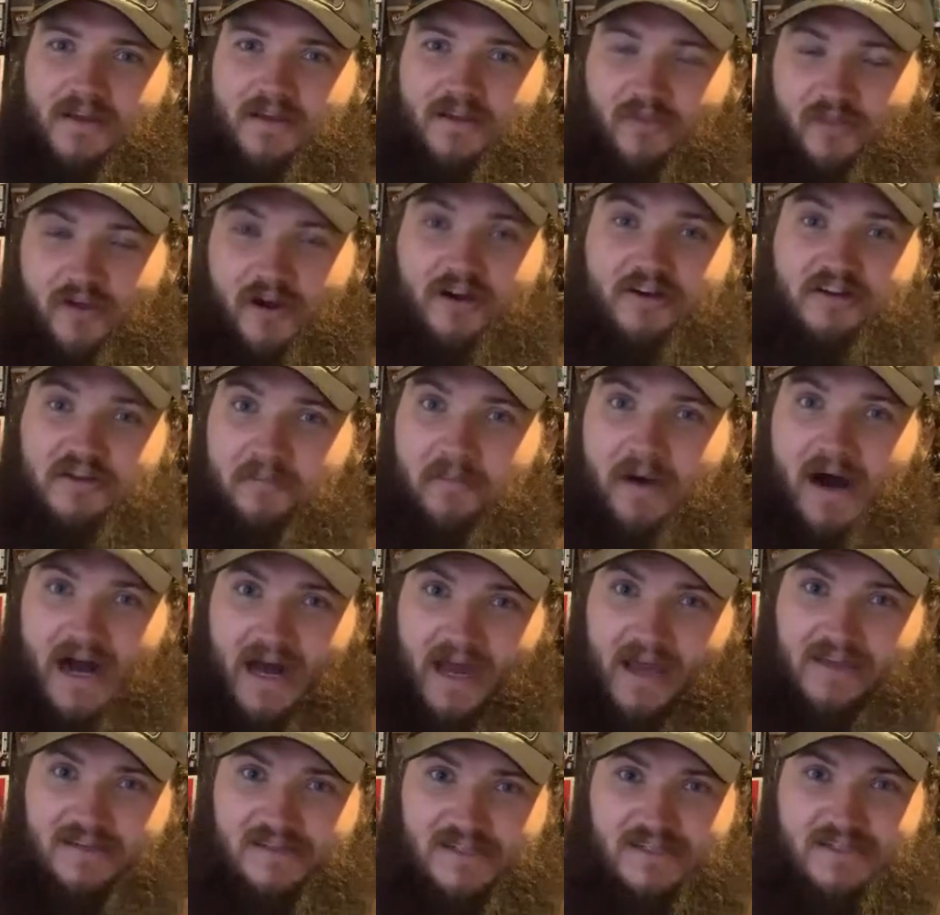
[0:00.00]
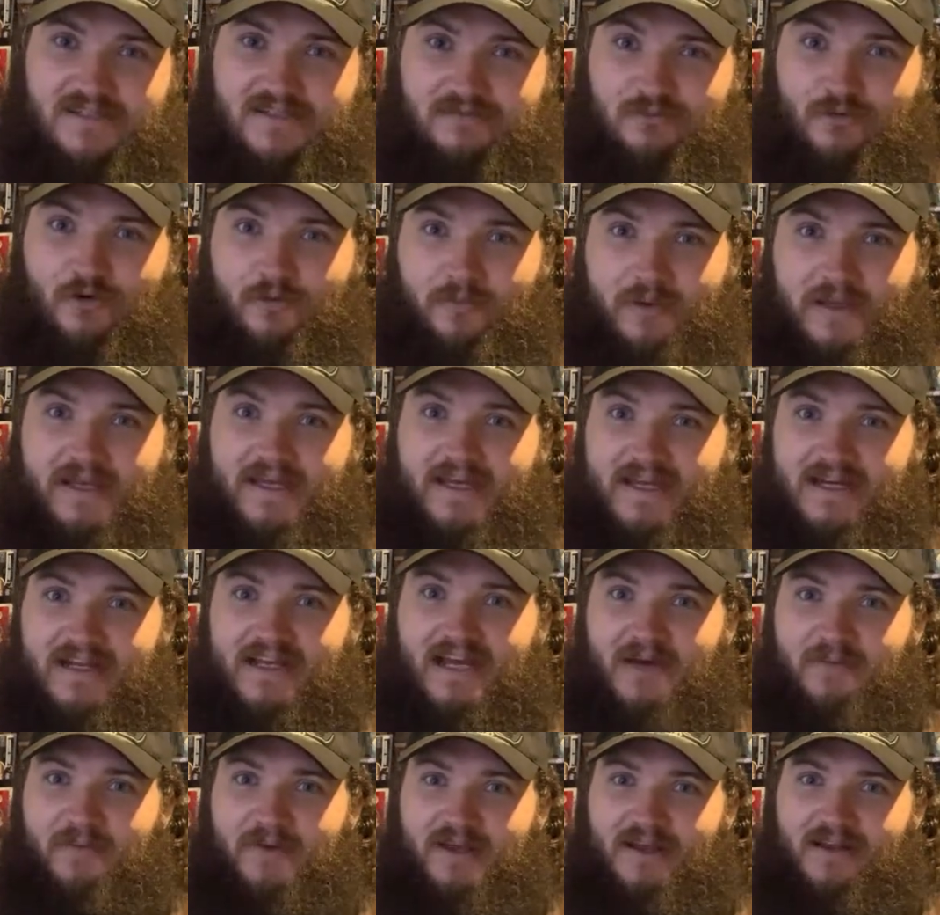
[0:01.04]
Their demise will be
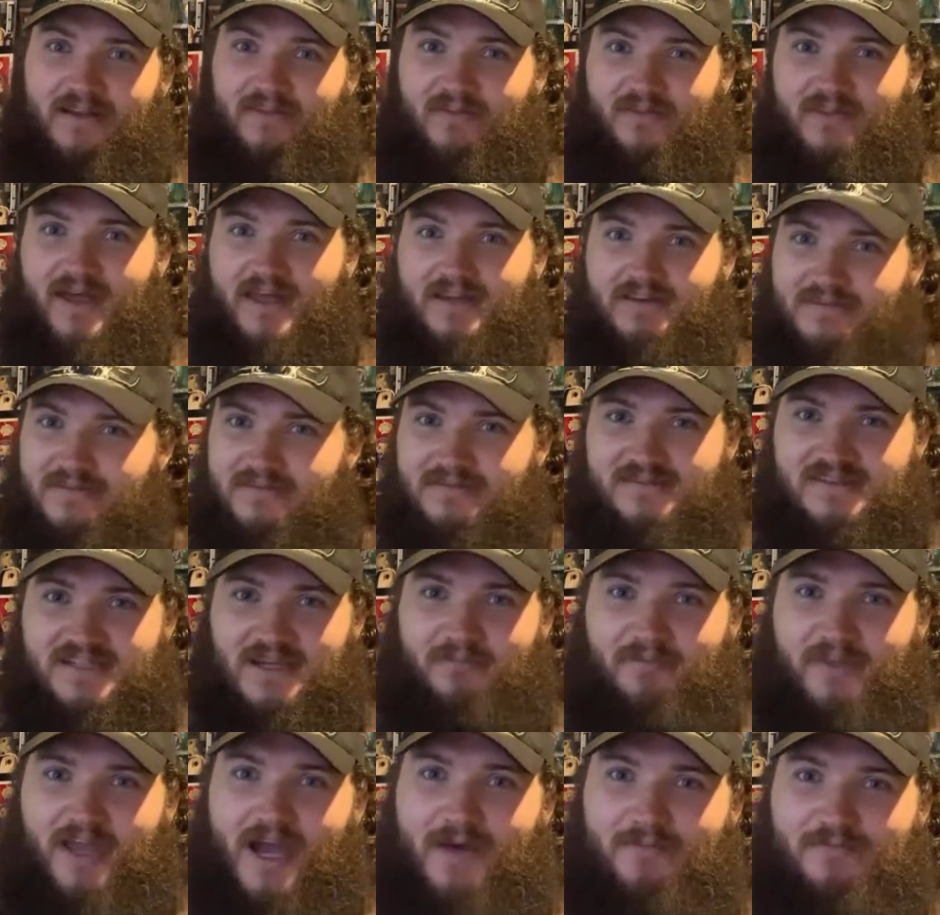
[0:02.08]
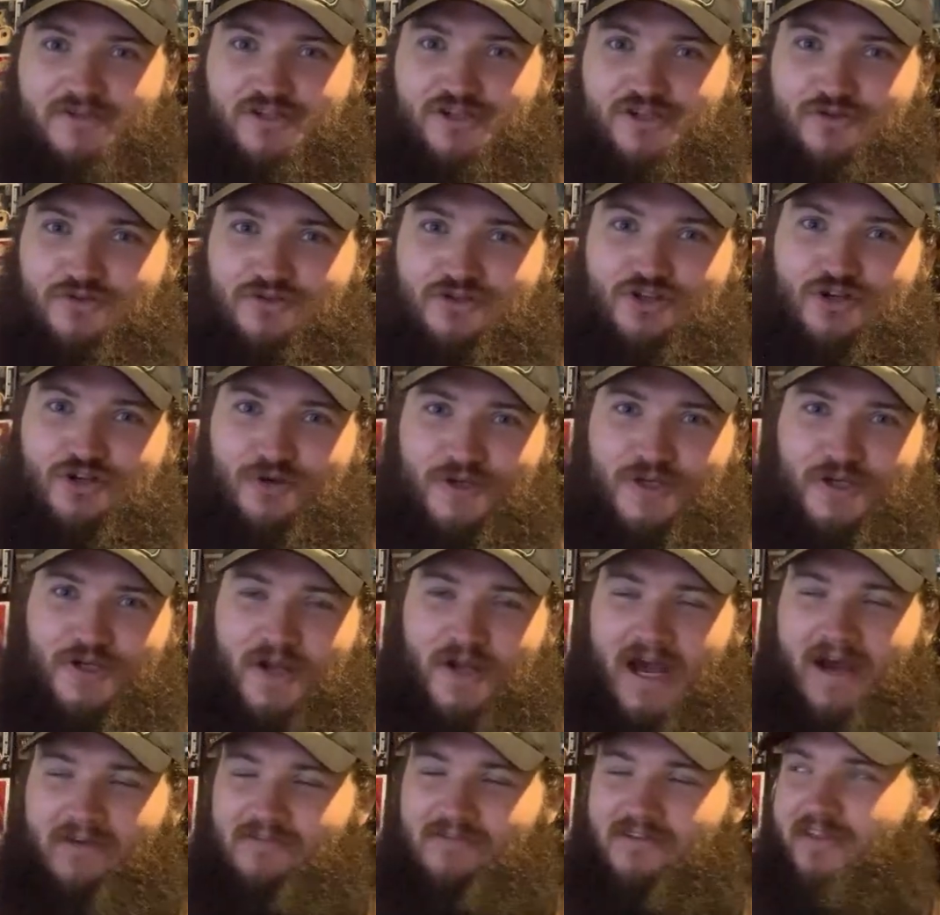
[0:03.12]
incoming then sometime soon too, you'd
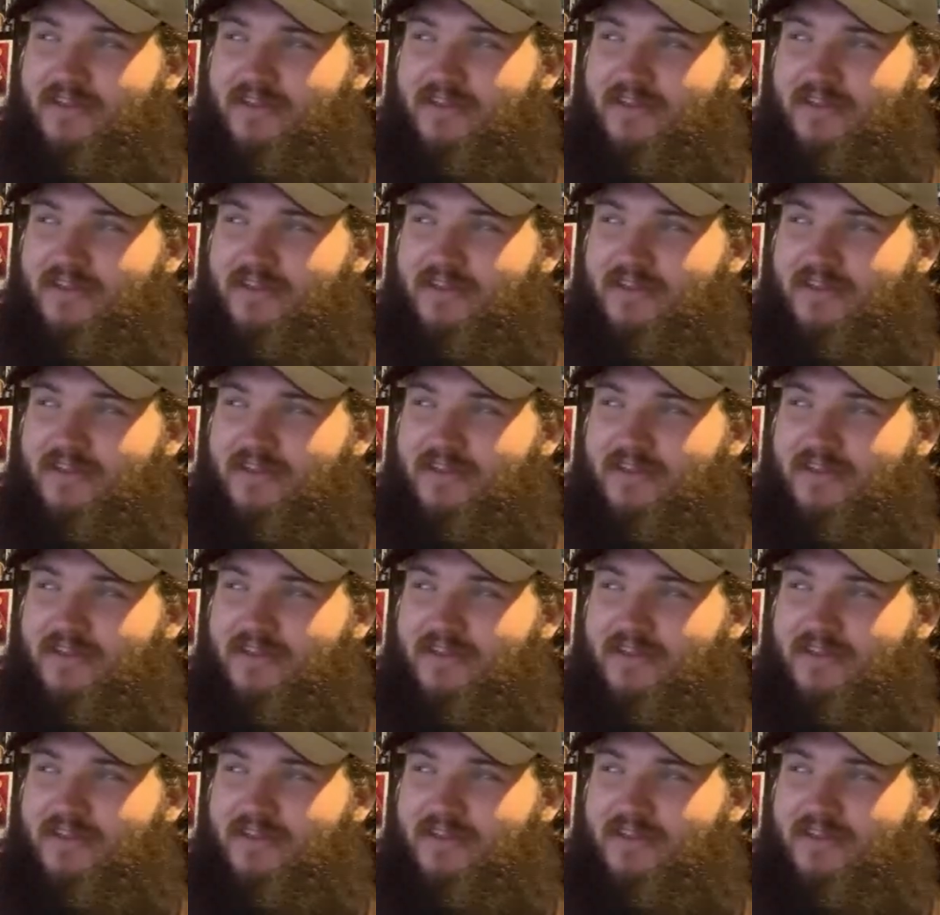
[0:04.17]
have to